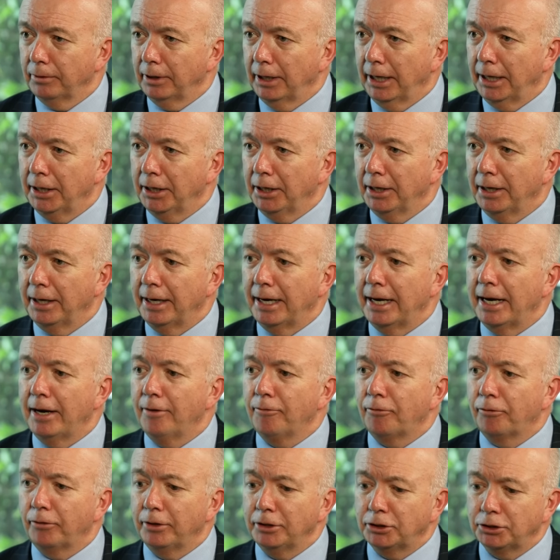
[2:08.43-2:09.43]
And in
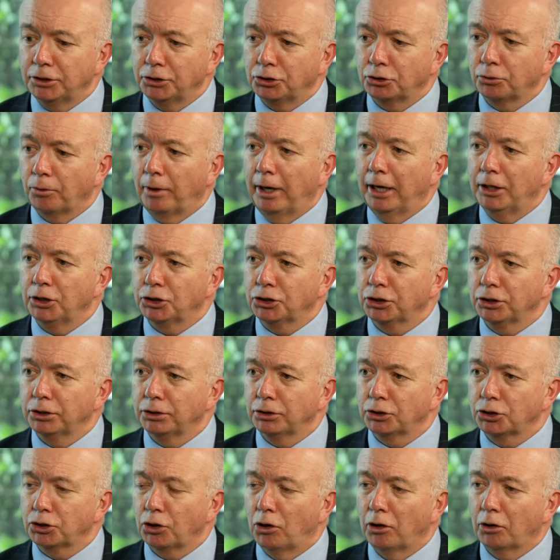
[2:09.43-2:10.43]
every situation,
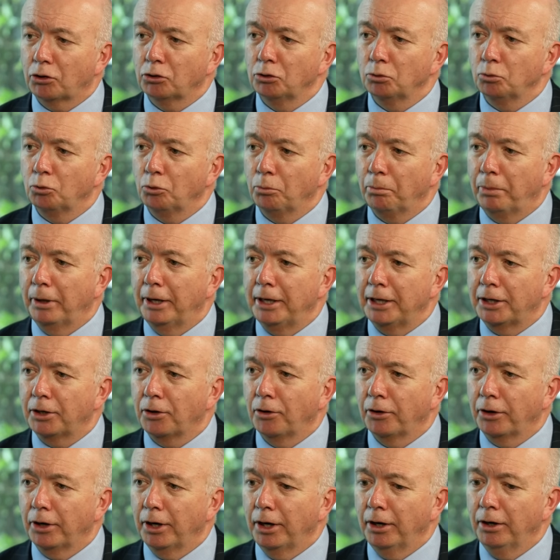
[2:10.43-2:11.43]
a cycle will peak
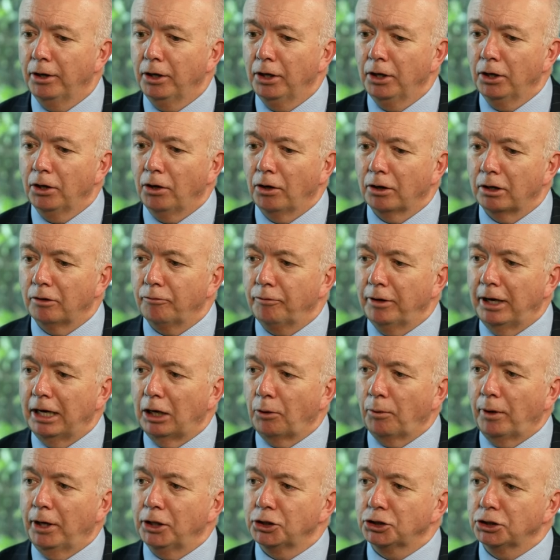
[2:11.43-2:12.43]
on a
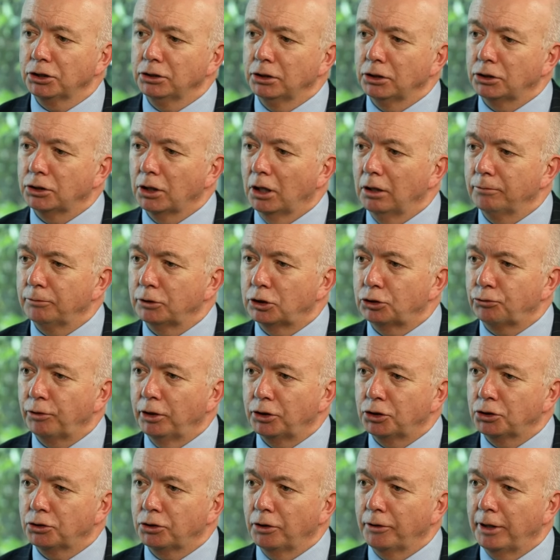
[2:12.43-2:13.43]
valuation that's
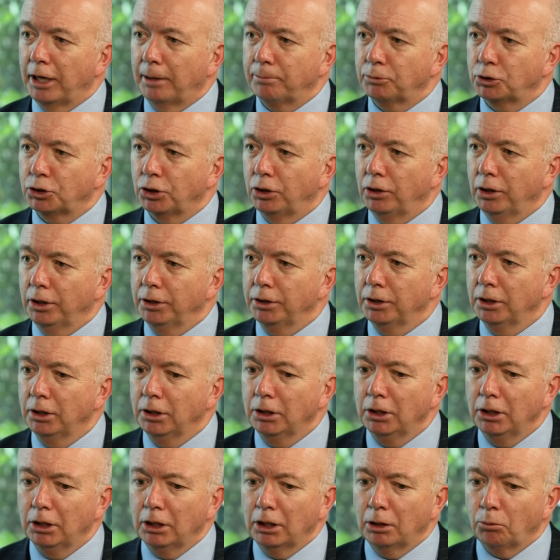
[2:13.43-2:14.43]
overstretched to the upside
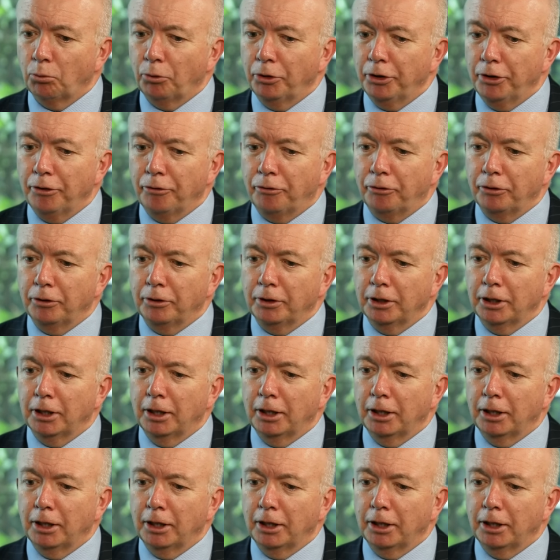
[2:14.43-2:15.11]
with